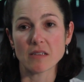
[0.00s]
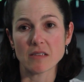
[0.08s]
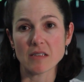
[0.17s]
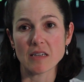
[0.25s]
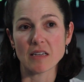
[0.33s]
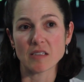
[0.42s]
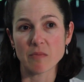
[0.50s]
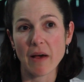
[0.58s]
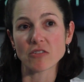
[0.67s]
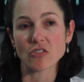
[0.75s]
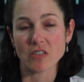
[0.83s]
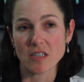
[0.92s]
see a
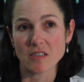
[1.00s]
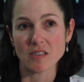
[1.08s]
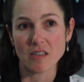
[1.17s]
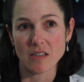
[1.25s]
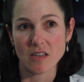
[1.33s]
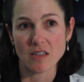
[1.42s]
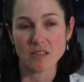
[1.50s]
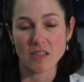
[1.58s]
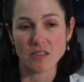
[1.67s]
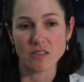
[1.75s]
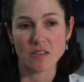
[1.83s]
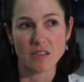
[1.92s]
specialist at a
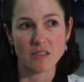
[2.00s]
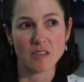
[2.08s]
center that's